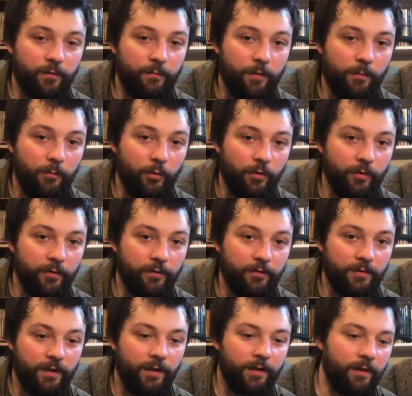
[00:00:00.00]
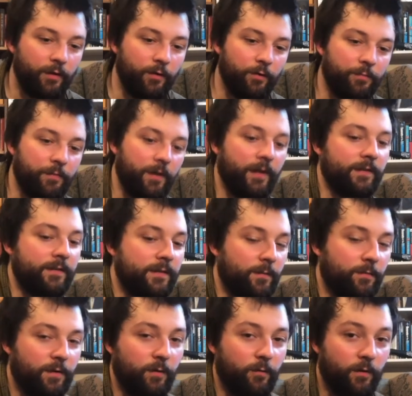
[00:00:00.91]
Memorial Day. I hope you had
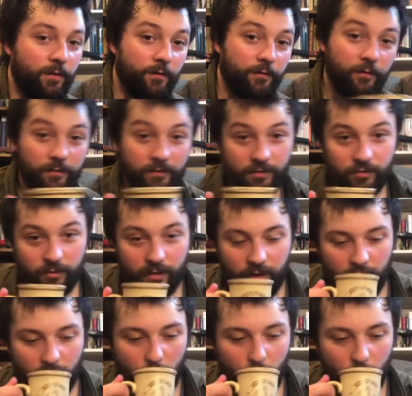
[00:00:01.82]
something wonderful to drink.